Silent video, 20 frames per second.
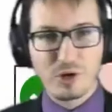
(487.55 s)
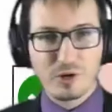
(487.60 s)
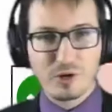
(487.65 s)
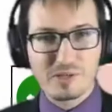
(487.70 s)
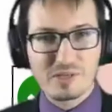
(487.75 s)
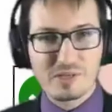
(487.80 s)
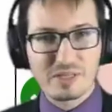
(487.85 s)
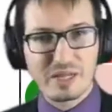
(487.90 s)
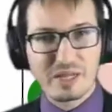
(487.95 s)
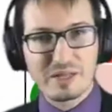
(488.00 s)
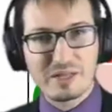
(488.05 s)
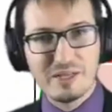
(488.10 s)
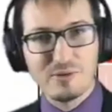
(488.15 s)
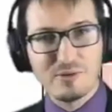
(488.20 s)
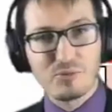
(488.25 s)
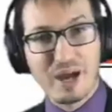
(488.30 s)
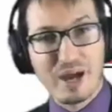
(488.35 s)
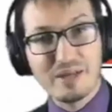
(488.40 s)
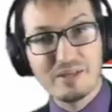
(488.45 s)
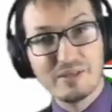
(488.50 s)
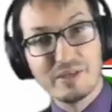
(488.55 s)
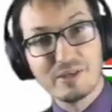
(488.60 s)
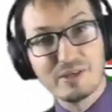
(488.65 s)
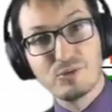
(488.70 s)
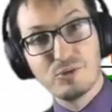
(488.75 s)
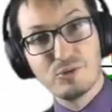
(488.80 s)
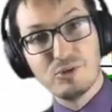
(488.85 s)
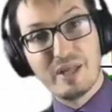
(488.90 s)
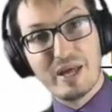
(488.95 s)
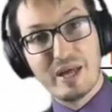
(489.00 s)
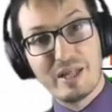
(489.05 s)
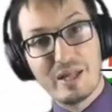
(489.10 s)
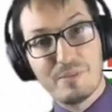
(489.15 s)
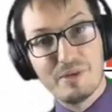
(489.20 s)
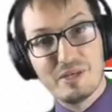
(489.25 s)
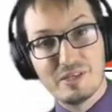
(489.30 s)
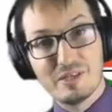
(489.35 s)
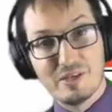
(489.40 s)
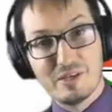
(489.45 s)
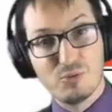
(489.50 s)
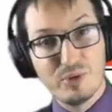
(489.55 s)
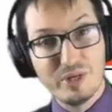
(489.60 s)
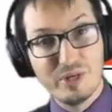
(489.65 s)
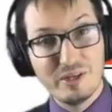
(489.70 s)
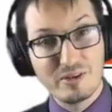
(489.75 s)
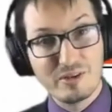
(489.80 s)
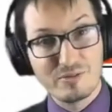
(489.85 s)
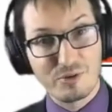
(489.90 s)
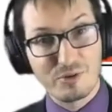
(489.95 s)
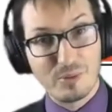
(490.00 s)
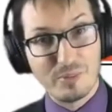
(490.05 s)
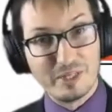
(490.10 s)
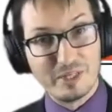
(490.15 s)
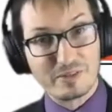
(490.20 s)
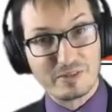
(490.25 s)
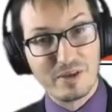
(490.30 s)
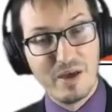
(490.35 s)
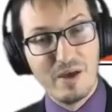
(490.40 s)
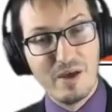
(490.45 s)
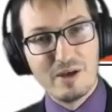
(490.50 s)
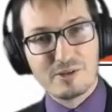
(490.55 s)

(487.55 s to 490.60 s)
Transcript: constantly writing to the database and reading from it.